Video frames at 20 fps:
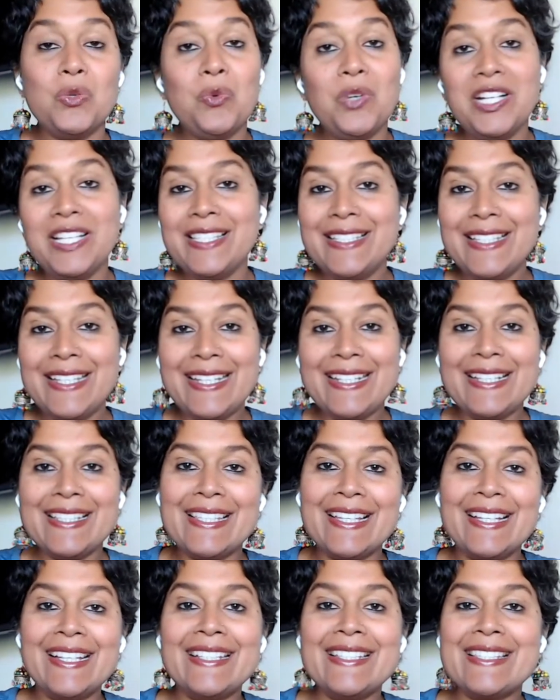what does data
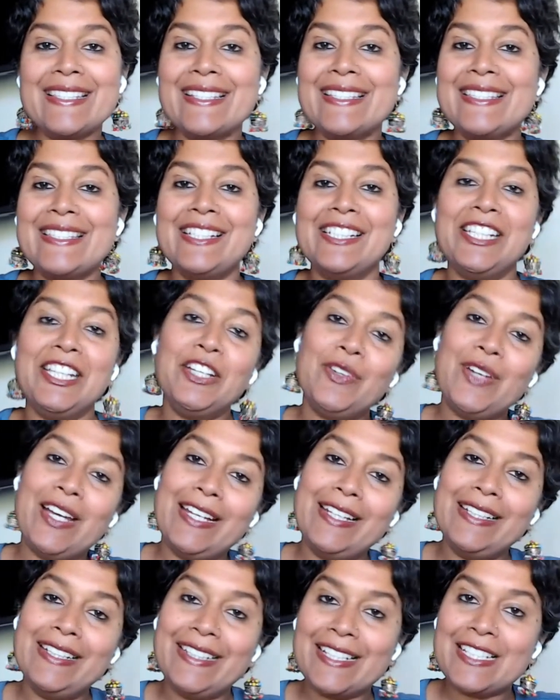science consulting or
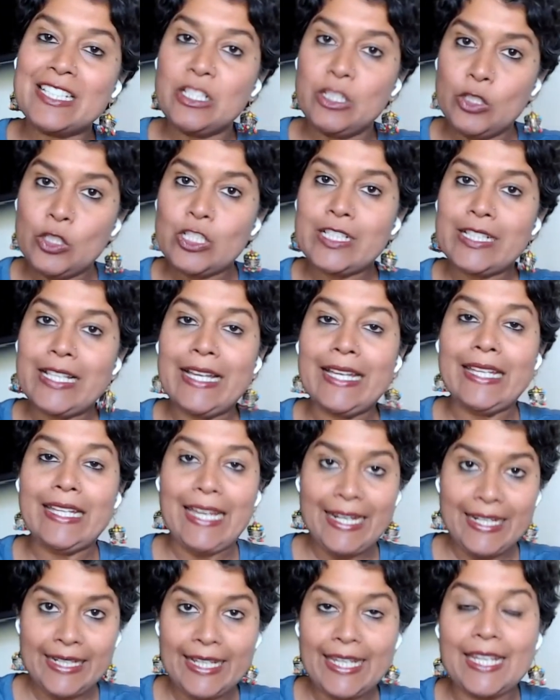analytics looks like
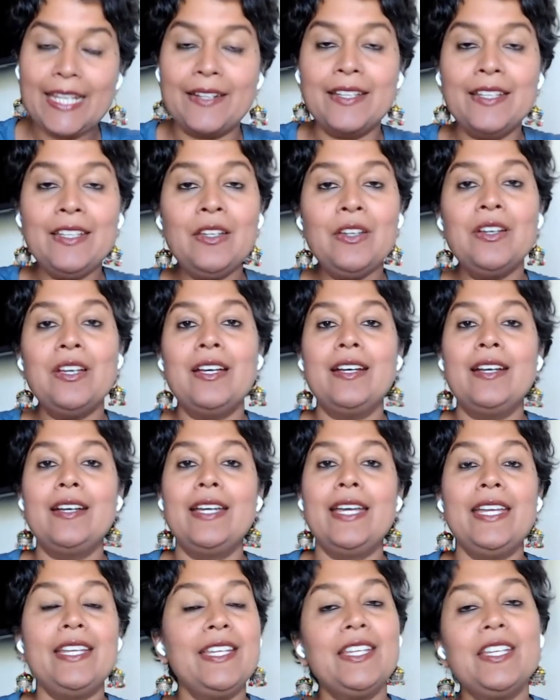at Aryng?
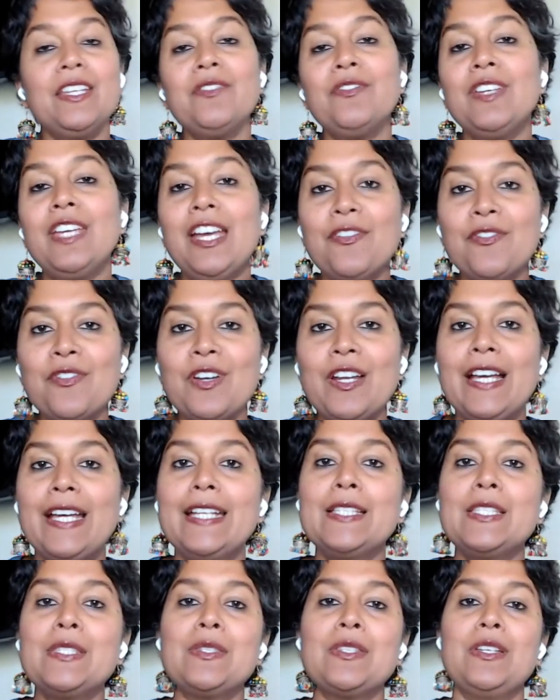At Aryng, we have
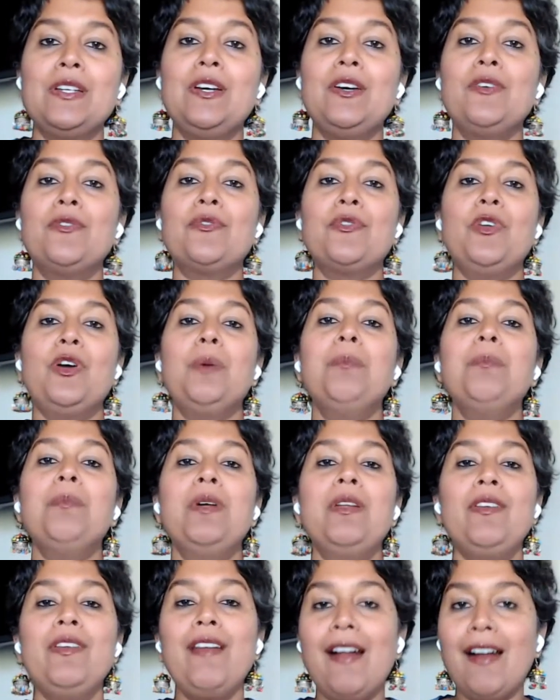clients from
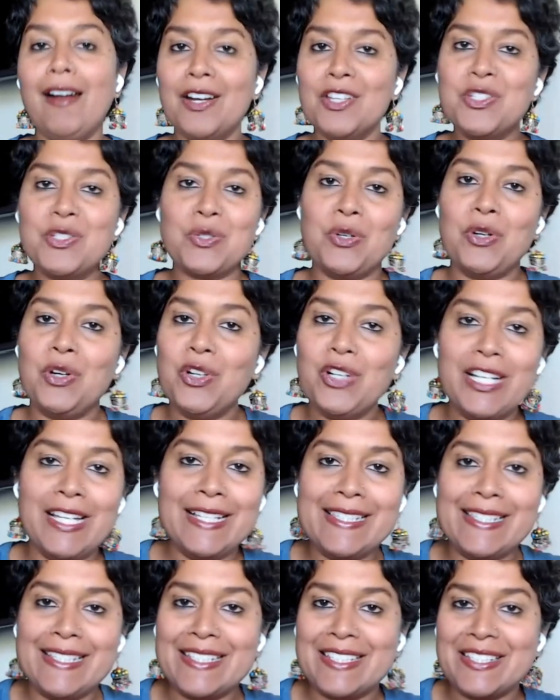large
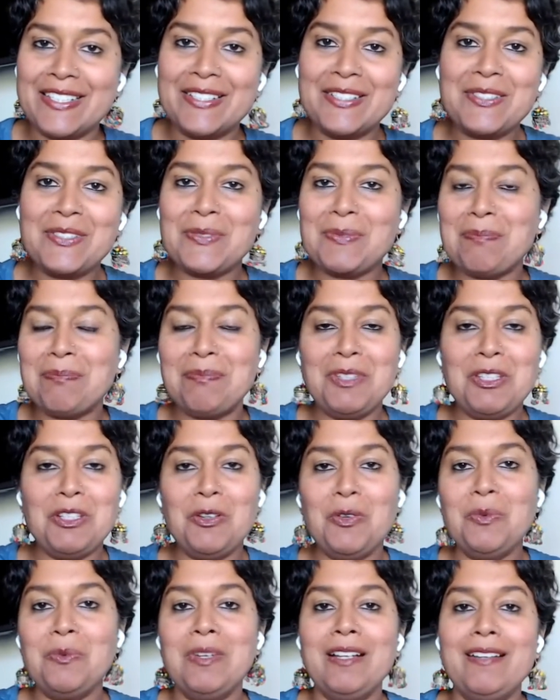organizations,
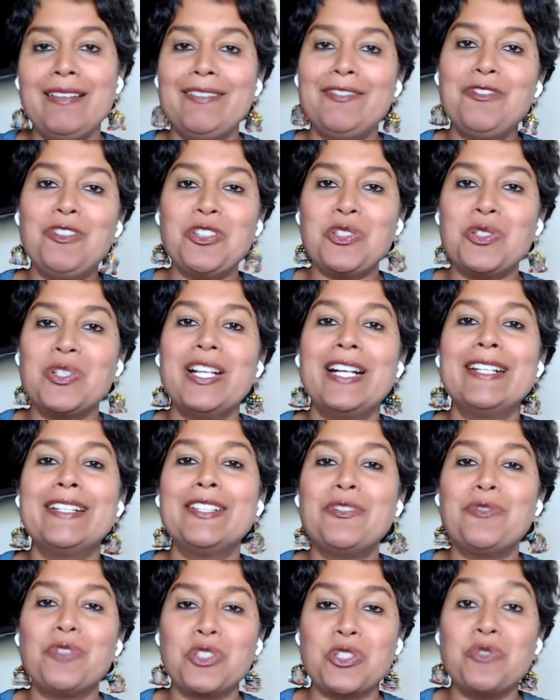Fortune
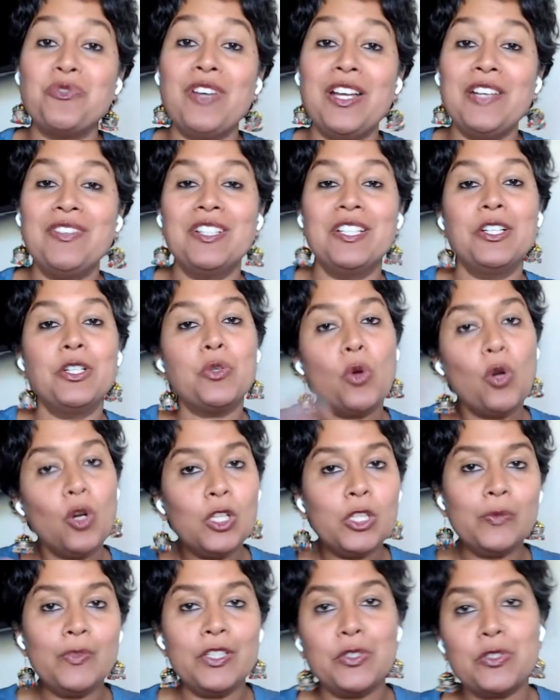100, Fortune 500, all
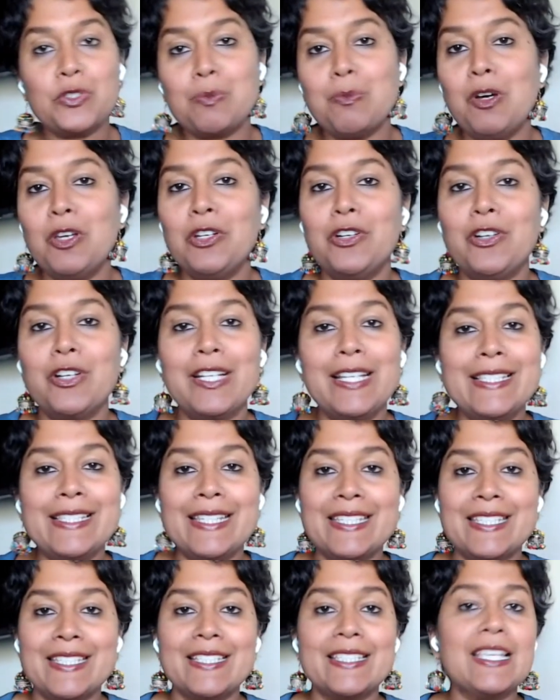the way to smaller
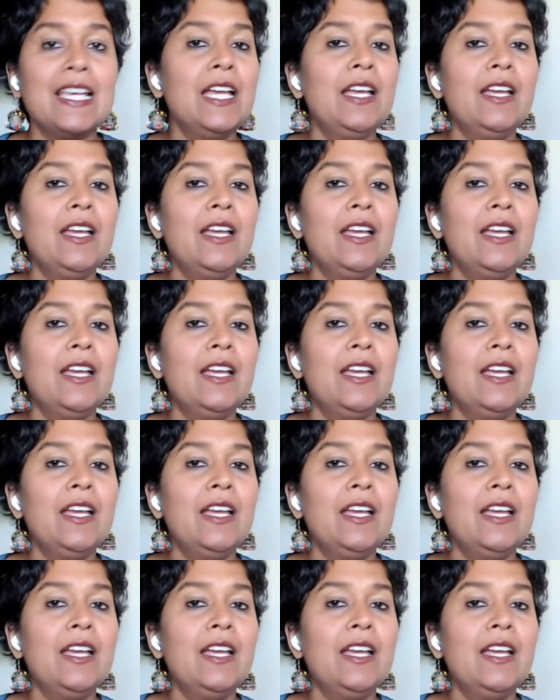organizations,